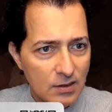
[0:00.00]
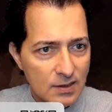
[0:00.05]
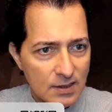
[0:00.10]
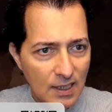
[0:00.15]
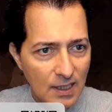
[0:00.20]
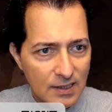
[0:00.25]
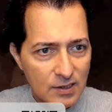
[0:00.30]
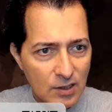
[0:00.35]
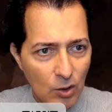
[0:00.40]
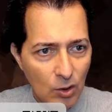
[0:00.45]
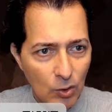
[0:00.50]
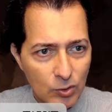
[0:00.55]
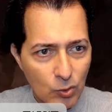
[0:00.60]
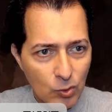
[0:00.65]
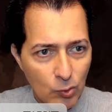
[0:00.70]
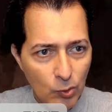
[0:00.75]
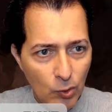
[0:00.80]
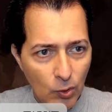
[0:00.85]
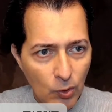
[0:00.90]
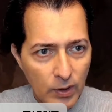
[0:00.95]
Let's load
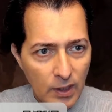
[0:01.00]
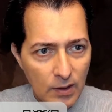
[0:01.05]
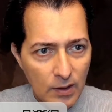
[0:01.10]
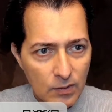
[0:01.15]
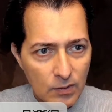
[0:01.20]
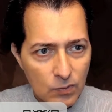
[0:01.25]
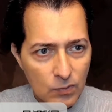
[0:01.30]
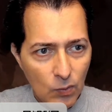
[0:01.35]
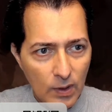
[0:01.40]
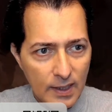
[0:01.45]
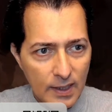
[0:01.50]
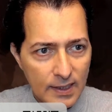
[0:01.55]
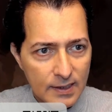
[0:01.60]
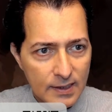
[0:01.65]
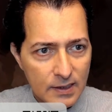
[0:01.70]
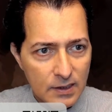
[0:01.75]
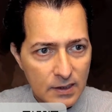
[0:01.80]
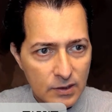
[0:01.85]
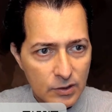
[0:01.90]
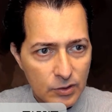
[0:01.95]
crude oil.
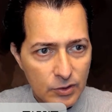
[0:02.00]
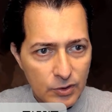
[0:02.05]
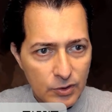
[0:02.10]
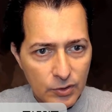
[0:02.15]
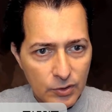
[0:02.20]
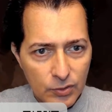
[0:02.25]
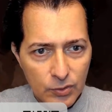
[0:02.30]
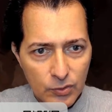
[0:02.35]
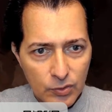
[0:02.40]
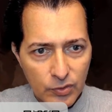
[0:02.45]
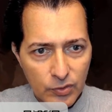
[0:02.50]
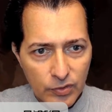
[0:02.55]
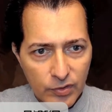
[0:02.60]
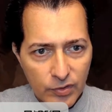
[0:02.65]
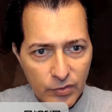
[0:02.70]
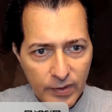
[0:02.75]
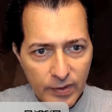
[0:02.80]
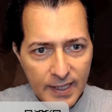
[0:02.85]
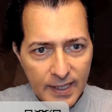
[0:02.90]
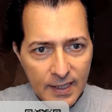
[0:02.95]
1, 2,
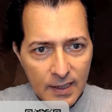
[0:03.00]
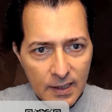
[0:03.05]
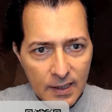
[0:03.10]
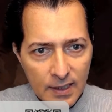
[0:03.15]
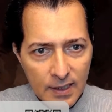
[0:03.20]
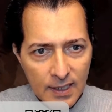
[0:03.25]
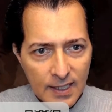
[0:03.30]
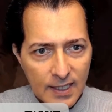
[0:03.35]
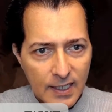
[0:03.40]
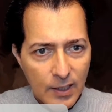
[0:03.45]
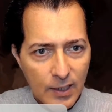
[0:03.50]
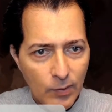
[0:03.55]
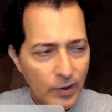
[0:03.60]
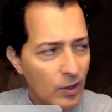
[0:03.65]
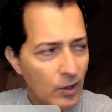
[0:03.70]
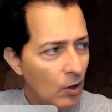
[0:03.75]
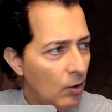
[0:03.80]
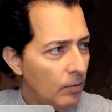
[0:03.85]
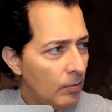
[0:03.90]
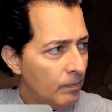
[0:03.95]
3. Here we
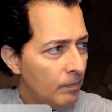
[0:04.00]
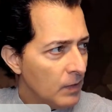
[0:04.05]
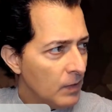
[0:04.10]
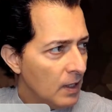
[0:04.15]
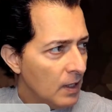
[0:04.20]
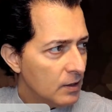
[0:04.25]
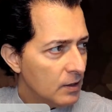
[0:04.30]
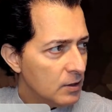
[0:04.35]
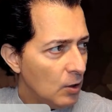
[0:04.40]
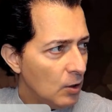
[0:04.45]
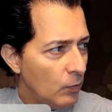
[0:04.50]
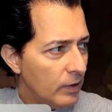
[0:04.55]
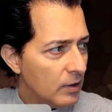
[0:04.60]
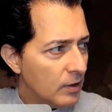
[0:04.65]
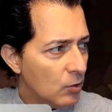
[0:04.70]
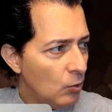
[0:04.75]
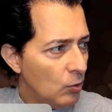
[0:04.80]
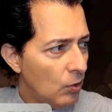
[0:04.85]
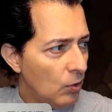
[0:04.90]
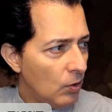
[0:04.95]
go. So with
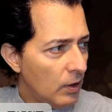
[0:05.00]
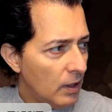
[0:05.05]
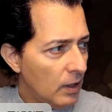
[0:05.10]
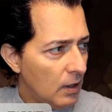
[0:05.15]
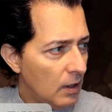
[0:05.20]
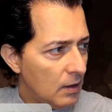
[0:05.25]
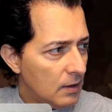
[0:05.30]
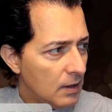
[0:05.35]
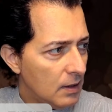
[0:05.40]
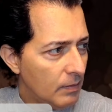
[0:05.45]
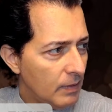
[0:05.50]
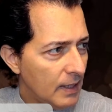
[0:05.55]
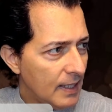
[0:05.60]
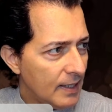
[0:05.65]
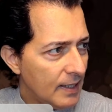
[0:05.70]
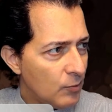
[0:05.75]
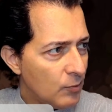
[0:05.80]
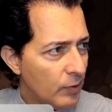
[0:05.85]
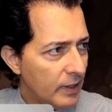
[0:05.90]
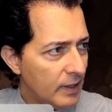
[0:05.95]
crude oil, let me
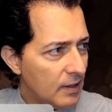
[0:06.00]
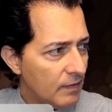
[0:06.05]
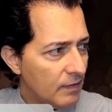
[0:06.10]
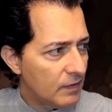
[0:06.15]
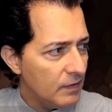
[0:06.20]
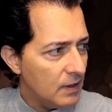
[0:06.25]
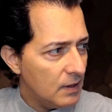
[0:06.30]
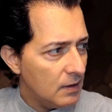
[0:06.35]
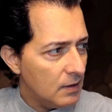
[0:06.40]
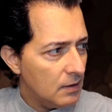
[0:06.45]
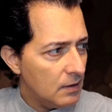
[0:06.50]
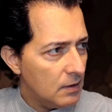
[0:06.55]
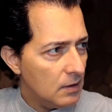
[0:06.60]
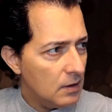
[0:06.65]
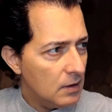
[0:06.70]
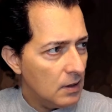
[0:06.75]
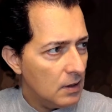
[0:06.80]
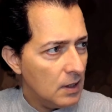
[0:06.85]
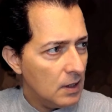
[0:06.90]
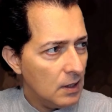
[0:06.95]
get rid of the
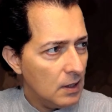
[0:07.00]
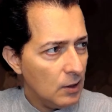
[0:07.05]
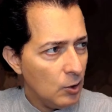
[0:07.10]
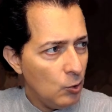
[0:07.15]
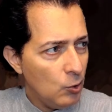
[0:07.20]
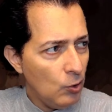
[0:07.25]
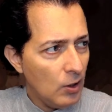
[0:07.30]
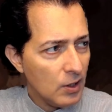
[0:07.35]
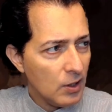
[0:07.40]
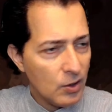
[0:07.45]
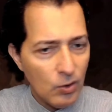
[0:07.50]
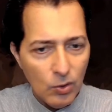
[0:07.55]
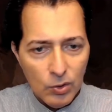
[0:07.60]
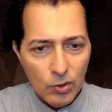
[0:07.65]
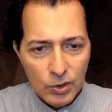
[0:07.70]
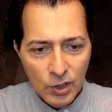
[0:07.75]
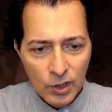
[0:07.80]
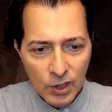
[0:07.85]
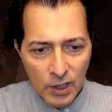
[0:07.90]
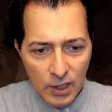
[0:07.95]
QR
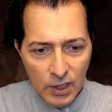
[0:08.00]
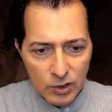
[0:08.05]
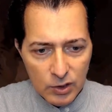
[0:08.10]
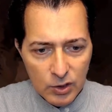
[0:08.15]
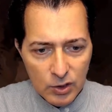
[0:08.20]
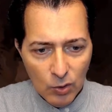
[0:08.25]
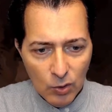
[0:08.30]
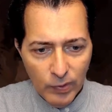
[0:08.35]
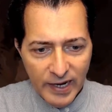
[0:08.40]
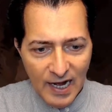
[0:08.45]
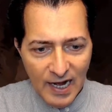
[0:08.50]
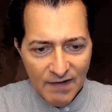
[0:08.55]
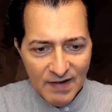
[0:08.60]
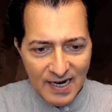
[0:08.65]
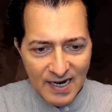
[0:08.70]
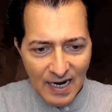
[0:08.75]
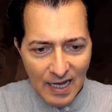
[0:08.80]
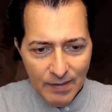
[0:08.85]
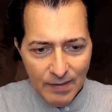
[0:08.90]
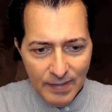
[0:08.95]
code. So we have a
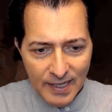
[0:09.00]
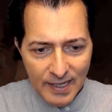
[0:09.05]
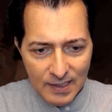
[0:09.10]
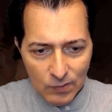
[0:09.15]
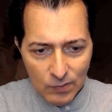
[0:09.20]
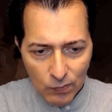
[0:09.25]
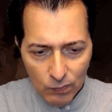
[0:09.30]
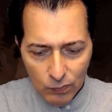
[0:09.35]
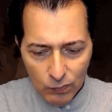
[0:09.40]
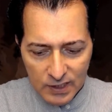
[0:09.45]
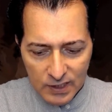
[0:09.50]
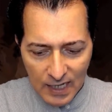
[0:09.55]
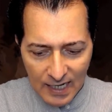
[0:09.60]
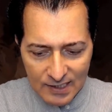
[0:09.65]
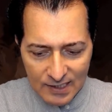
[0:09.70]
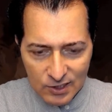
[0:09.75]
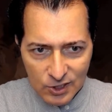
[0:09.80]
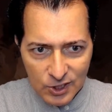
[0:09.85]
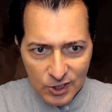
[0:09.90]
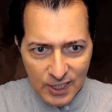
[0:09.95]
climate which
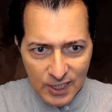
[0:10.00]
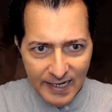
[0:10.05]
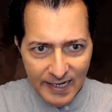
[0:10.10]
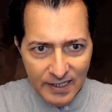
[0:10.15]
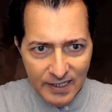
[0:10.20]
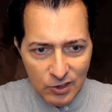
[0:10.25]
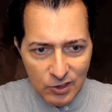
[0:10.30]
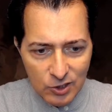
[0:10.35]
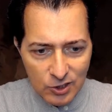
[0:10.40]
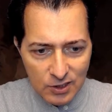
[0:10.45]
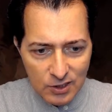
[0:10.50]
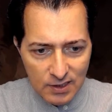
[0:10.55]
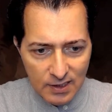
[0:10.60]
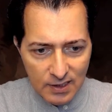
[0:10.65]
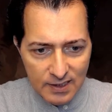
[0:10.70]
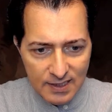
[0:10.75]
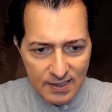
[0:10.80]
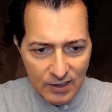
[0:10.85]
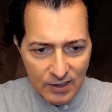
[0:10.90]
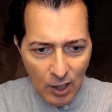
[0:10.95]
has changed.
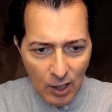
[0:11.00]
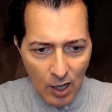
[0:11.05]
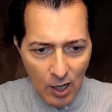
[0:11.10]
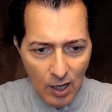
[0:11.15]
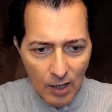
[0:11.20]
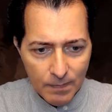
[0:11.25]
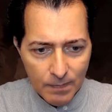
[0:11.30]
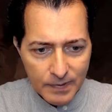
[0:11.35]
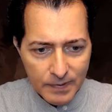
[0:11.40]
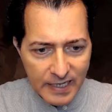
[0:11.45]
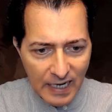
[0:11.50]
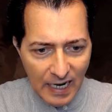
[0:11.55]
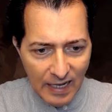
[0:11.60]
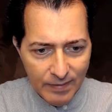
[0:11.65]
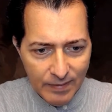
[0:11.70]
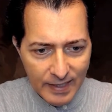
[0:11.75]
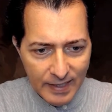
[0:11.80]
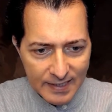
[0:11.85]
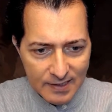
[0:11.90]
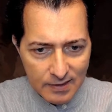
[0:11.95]
Is an up
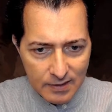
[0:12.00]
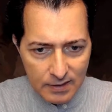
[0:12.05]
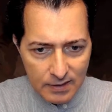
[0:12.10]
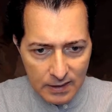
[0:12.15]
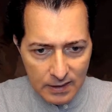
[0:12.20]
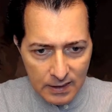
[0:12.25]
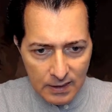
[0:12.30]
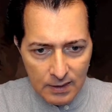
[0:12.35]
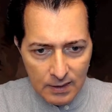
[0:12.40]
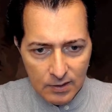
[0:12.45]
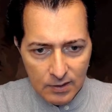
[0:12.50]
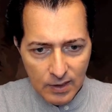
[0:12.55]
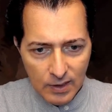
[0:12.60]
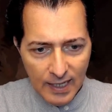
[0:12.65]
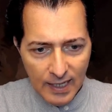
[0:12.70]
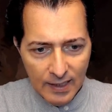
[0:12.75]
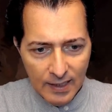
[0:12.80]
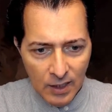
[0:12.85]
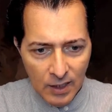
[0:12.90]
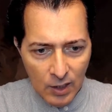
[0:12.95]
climate.
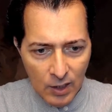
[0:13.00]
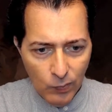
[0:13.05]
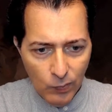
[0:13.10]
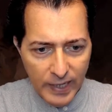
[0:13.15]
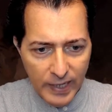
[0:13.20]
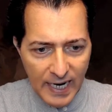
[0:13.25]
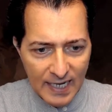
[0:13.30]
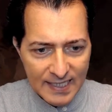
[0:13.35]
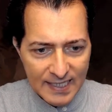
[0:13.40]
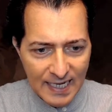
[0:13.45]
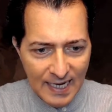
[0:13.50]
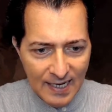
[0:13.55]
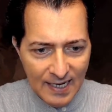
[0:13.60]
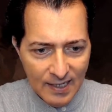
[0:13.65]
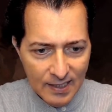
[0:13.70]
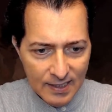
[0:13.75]
Okay. We had a